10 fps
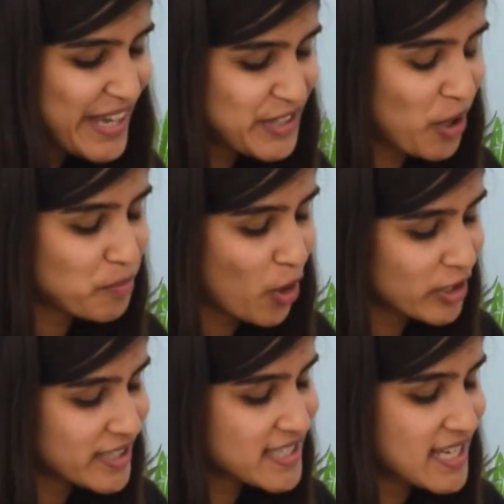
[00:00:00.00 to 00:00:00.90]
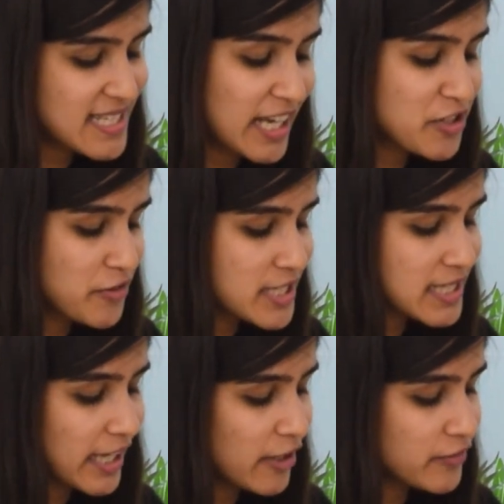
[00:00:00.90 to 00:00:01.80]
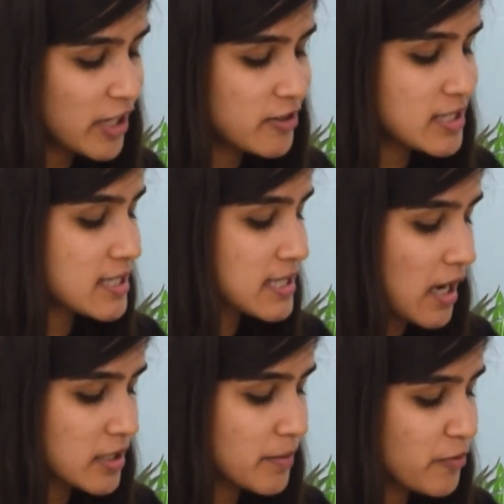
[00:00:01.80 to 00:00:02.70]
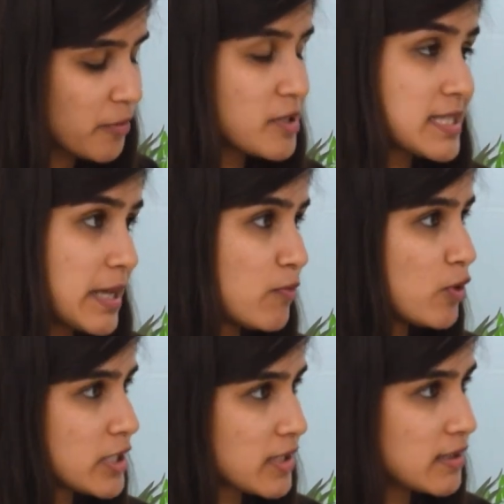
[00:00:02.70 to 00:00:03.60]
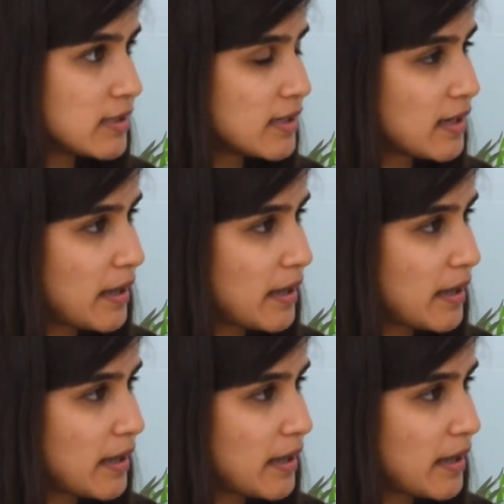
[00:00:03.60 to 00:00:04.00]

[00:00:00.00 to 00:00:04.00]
Your product is at risk if there is a startup from the same vertical.